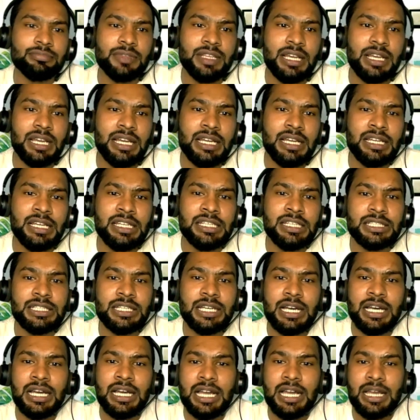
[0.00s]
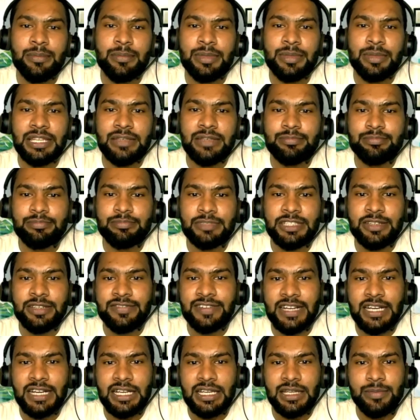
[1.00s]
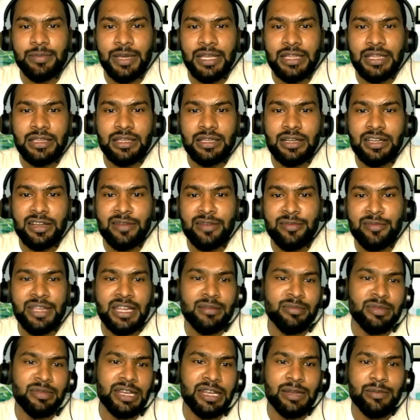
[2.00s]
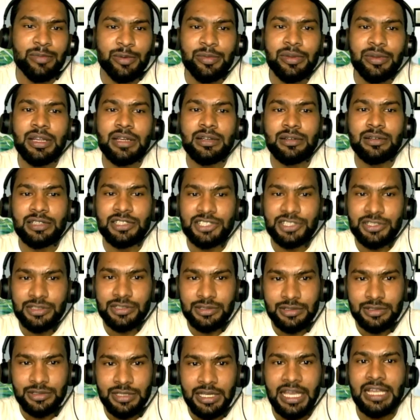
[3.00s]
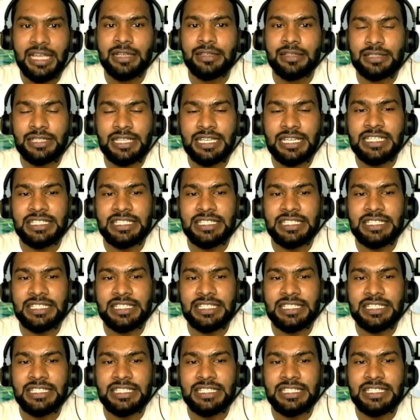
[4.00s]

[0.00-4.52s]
And I believe definitely Panther Army and many people are going to get